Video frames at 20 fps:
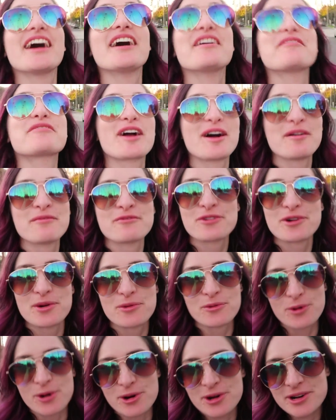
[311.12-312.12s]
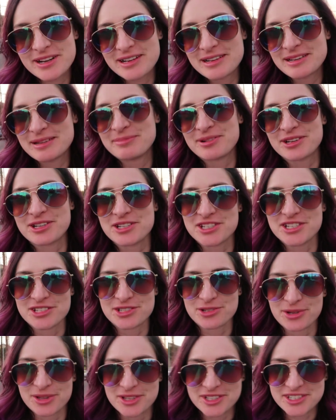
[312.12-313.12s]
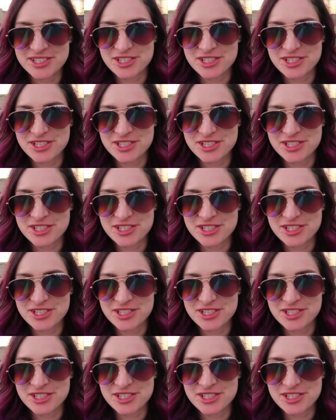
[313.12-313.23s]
I had come for a walk because she saw the